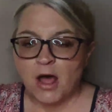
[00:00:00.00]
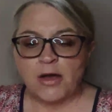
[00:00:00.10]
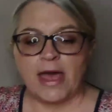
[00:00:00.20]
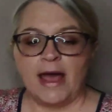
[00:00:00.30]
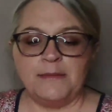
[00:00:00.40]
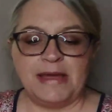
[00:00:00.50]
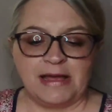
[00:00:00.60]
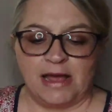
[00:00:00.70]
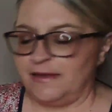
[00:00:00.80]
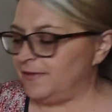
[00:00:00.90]
Okay, I'm
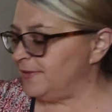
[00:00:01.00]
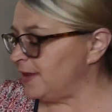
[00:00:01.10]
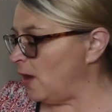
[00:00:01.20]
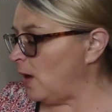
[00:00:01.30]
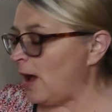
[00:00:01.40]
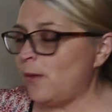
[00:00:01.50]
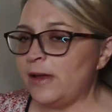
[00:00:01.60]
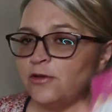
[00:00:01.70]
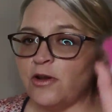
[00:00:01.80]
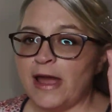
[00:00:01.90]
back guys. So I
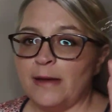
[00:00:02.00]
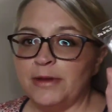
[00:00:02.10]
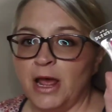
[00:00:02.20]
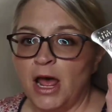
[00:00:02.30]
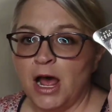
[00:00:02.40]
went and grabbed